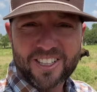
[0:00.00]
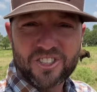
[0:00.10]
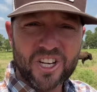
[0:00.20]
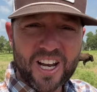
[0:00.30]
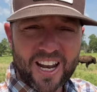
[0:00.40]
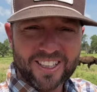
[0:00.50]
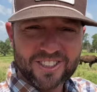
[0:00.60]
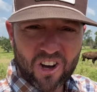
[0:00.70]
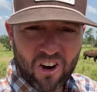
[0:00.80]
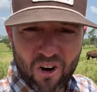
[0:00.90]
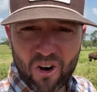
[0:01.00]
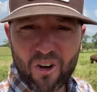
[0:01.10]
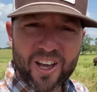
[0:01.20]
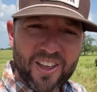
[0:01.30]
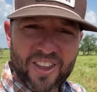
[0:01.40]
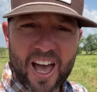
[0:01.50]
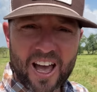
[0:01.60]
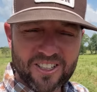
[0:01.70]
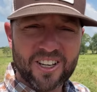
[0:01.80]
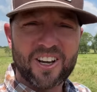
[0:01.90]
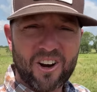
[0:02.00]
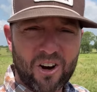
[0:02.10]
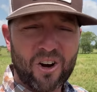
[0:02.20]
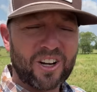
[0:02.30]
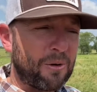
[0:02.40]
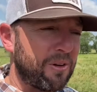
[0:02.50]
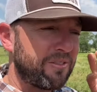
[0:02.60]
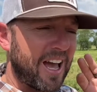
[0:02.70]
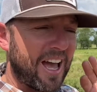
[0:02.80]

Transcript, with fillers: genetics all in that herd, and we've got